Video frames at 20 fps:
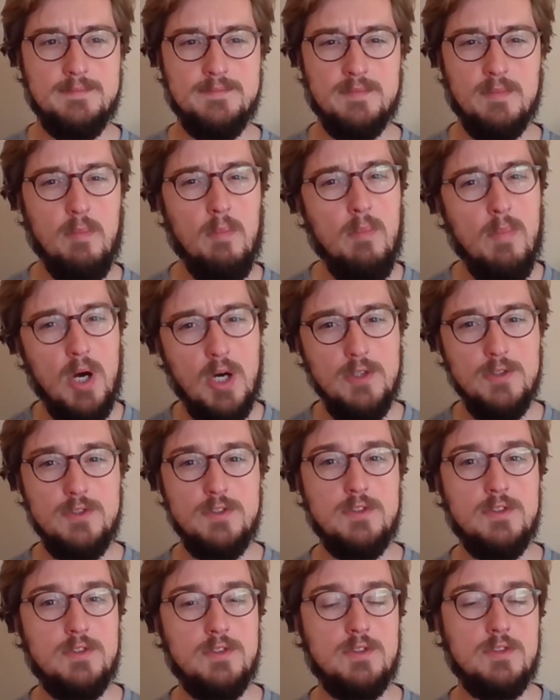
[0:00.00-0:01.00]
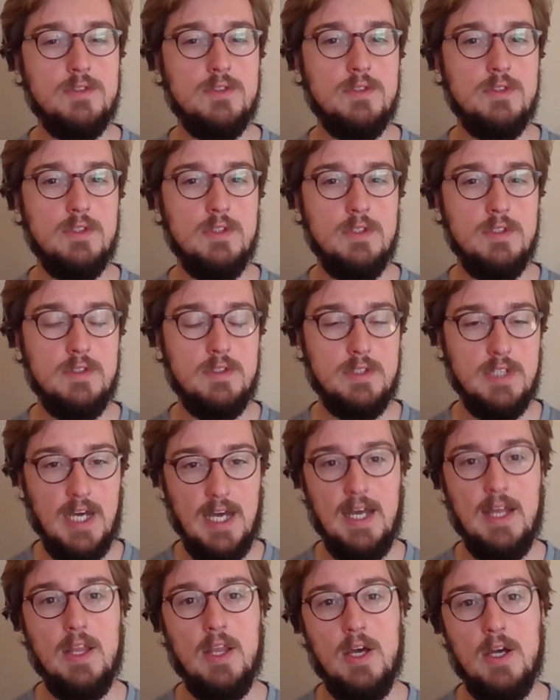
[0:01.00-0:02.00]
Most
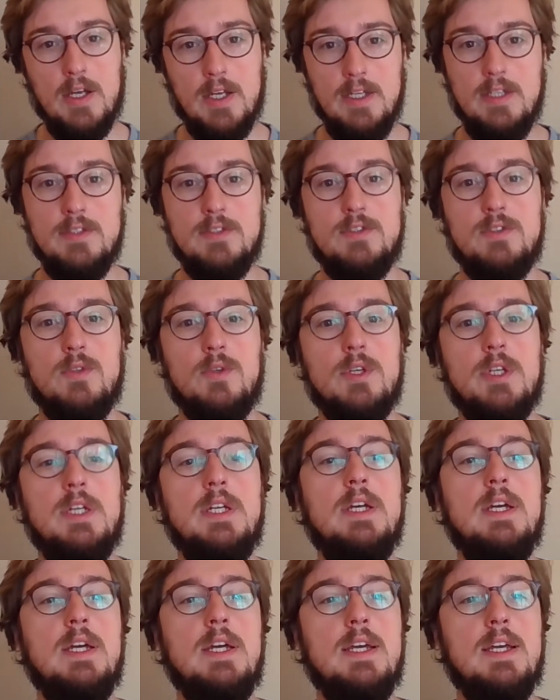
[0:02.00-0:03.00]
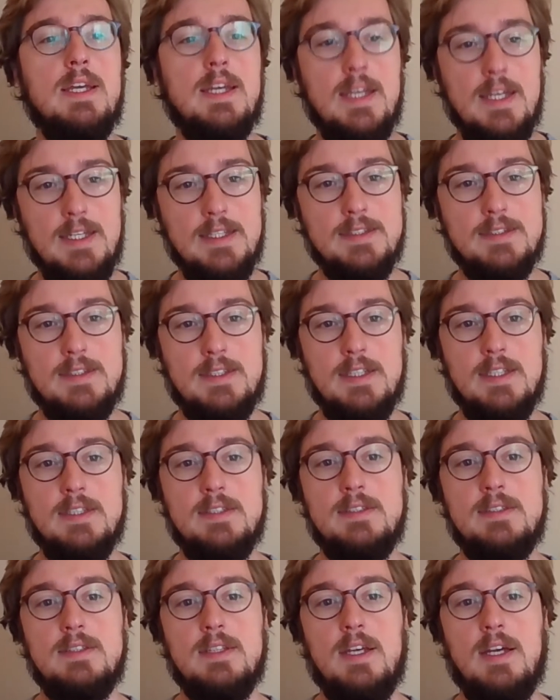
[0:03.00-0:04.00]
dialogue in a story is
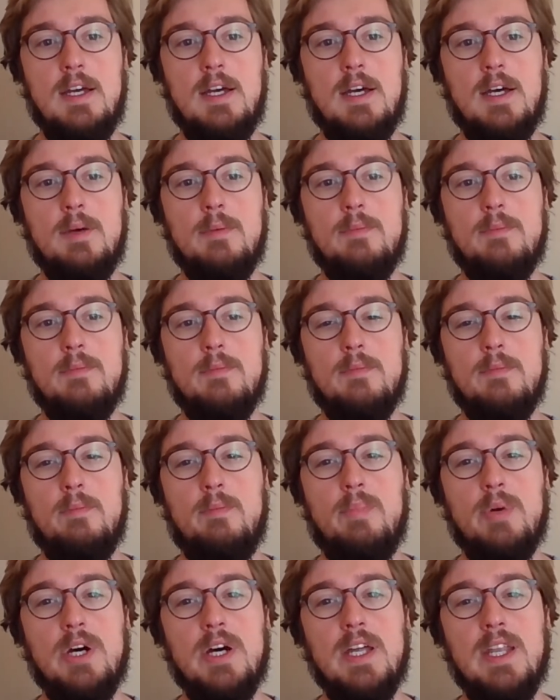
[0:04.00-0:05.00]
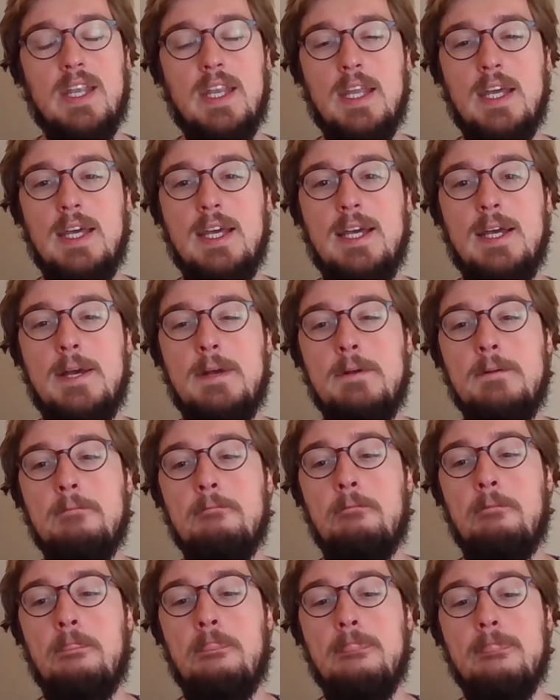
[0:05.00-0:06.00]
this, but
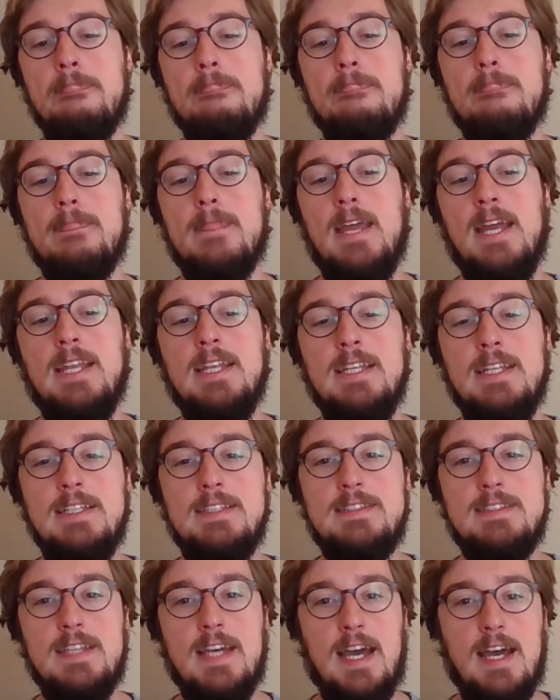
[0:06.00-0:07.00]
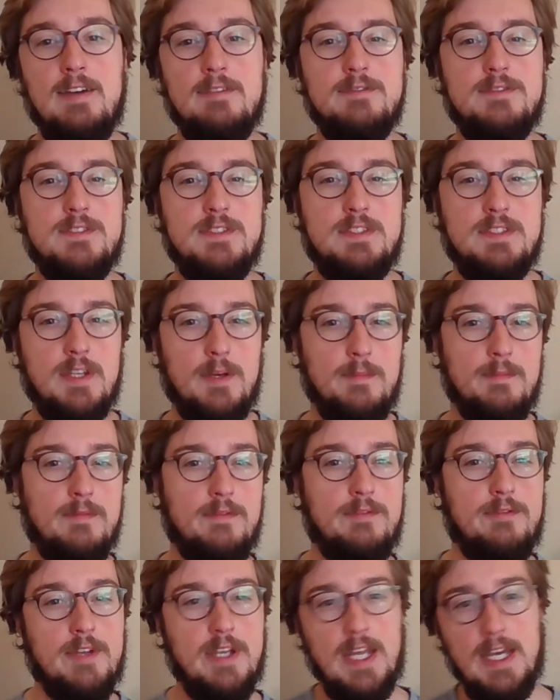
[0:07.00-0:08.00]
it needs to have some
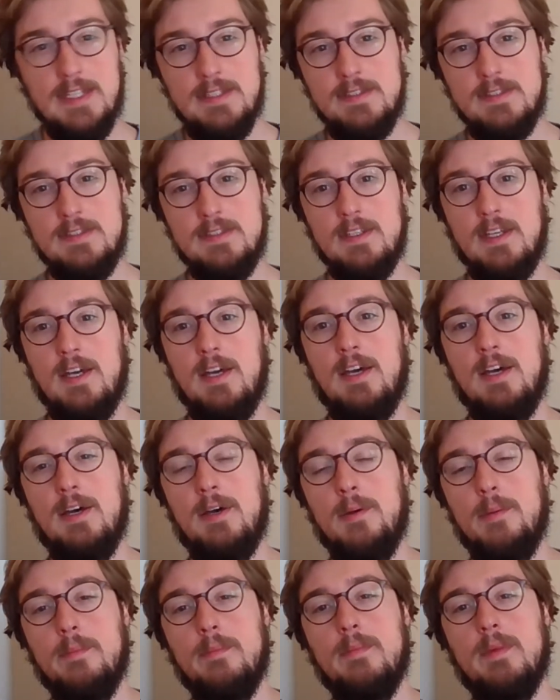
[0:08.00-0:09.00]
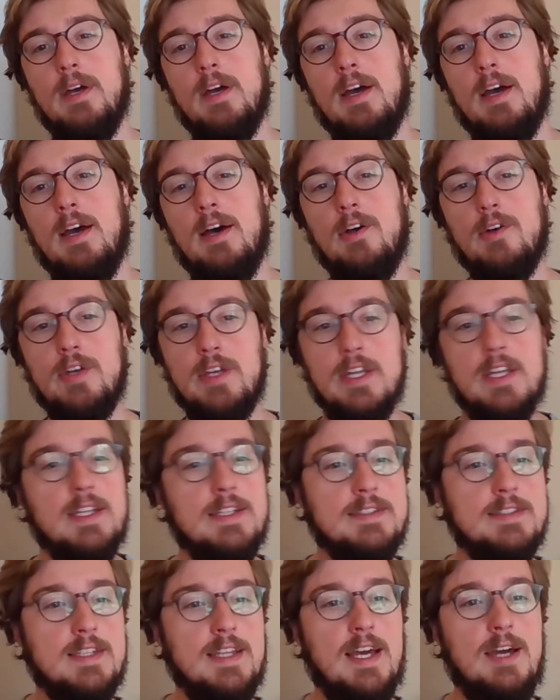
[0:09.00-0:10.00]
finesse. I'll get
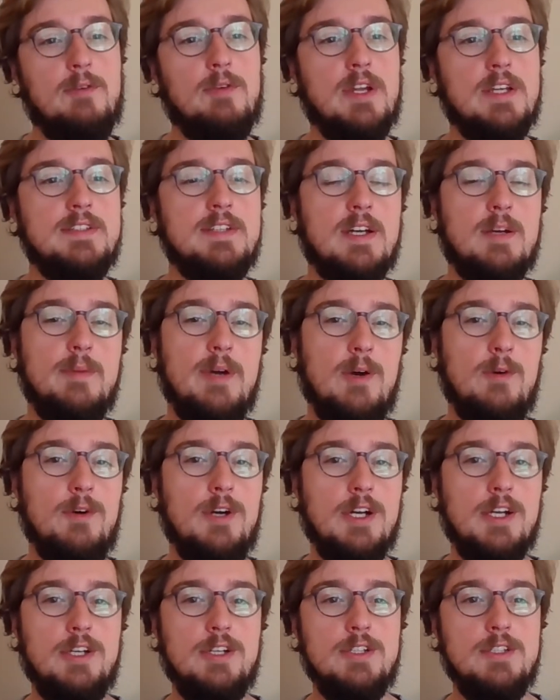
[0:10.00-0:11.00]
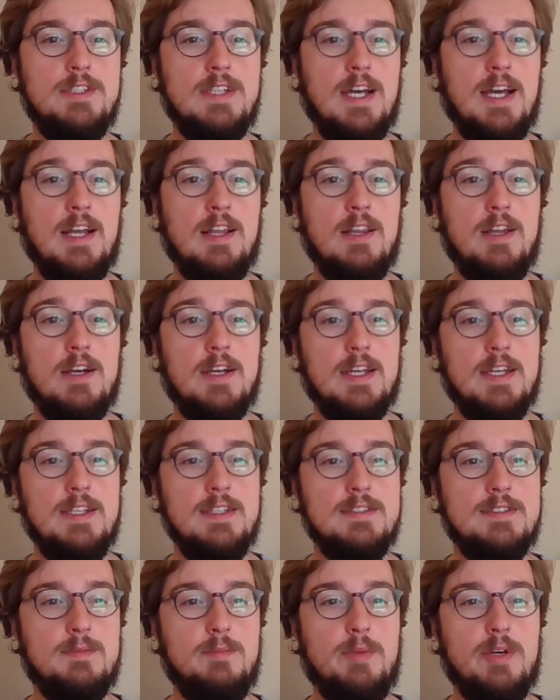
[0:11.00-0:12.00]
into that when I talk about what good dialogue
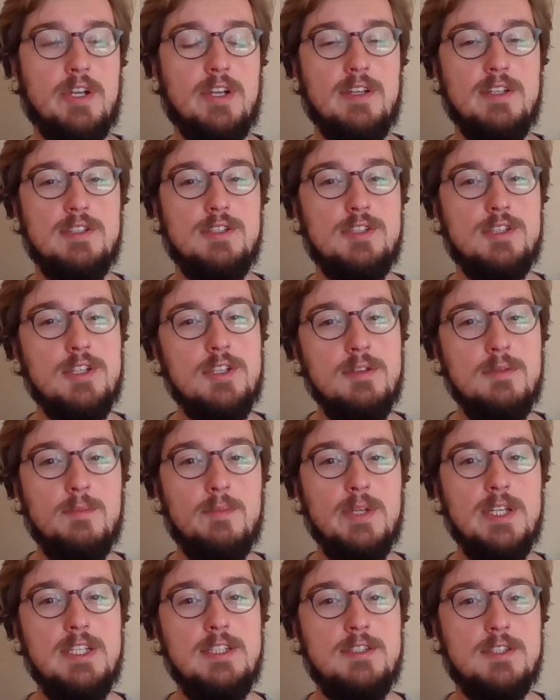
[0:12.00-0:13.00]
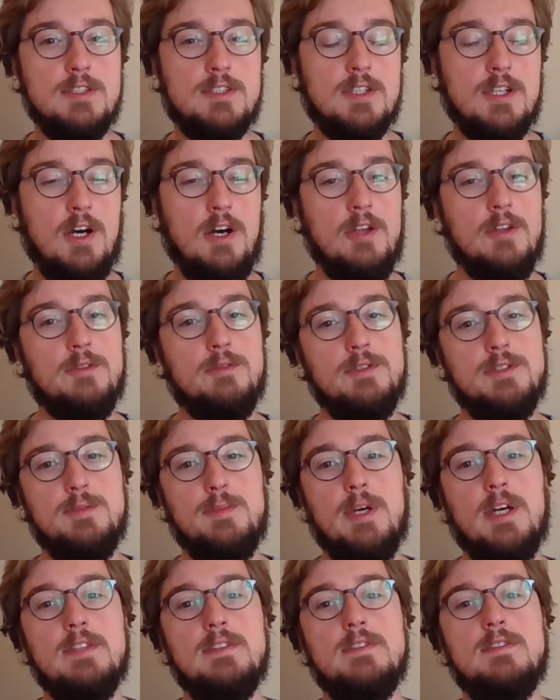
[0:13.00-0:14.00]
is, but it shouldn't be just call and
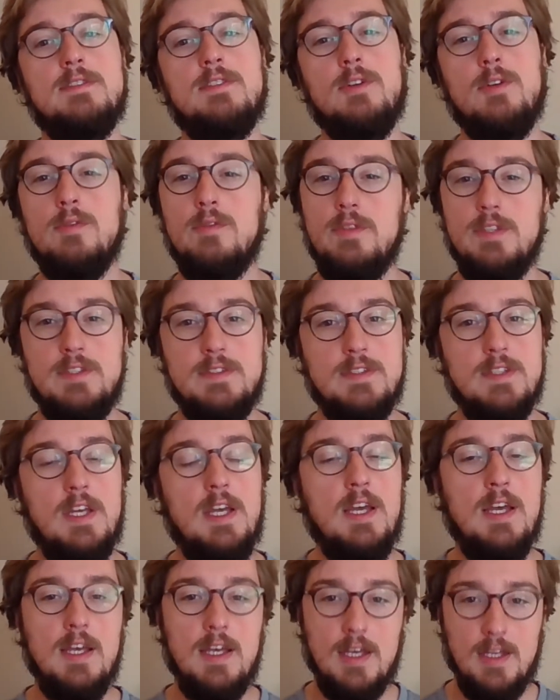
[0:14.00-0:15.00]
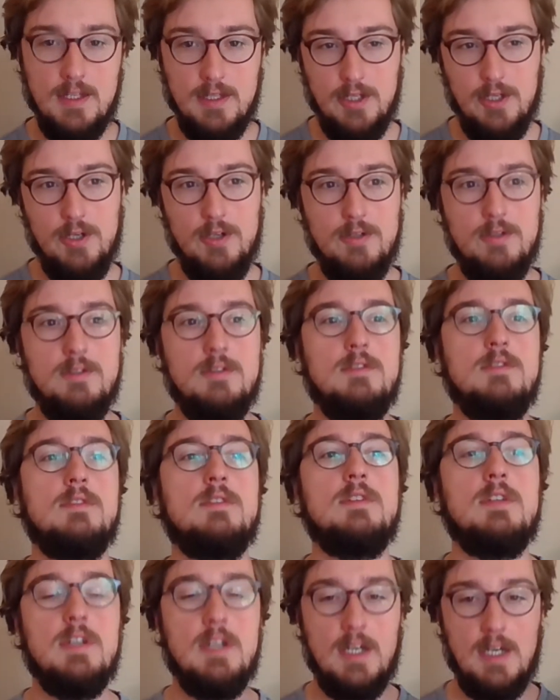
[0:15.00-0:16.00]
response. So if it's hello,
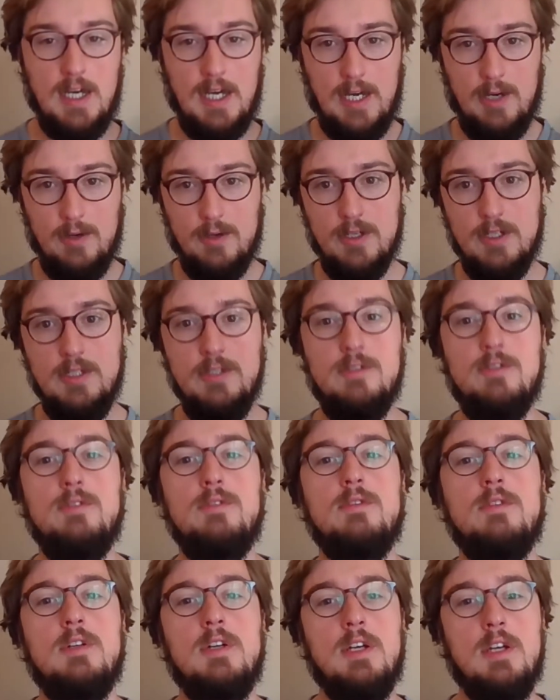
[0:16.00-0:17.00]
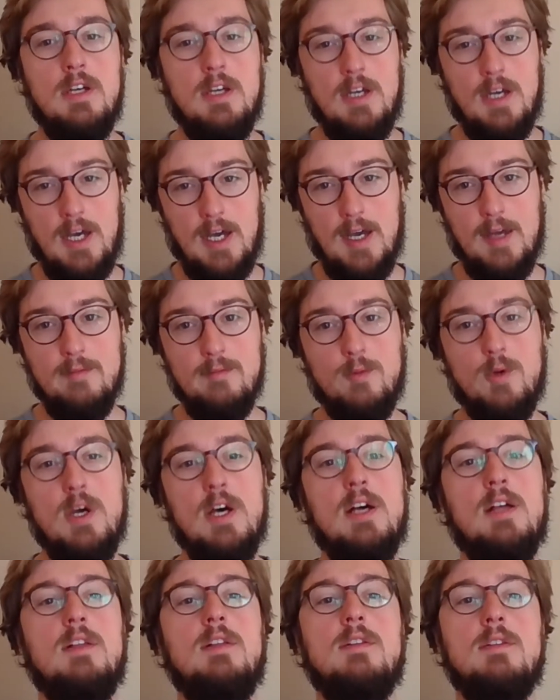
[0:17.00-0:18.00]
how are you, I'm
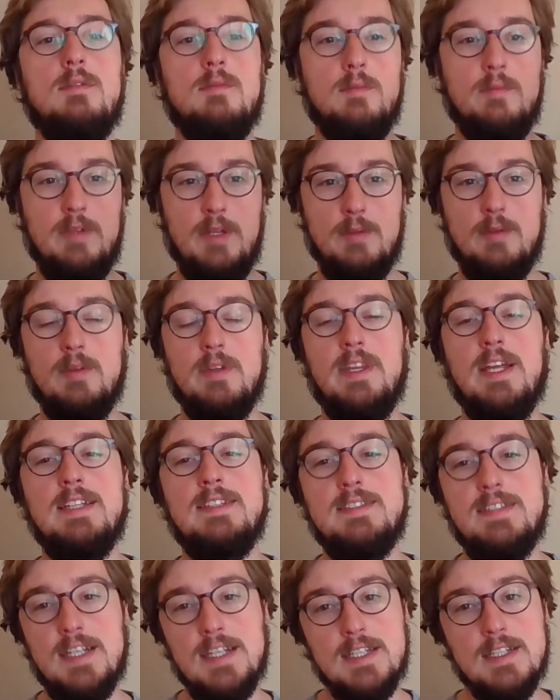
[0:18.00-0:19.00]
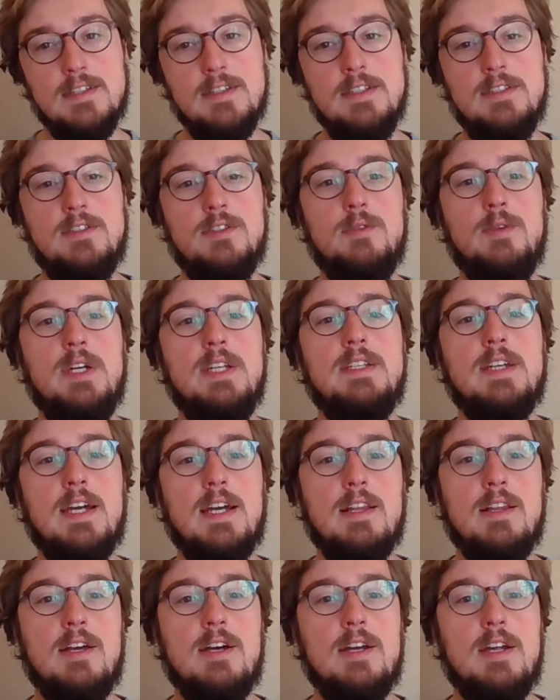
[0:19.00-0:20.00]
well, blah, blah, that's technically two-way
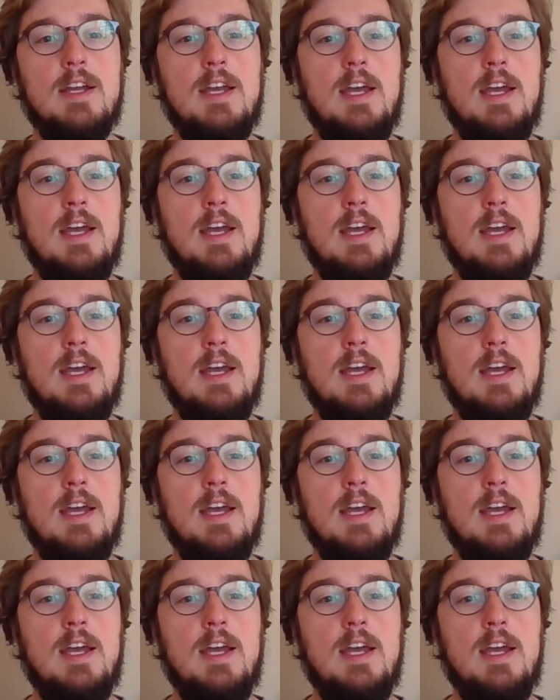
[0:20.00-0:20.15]
dialogue.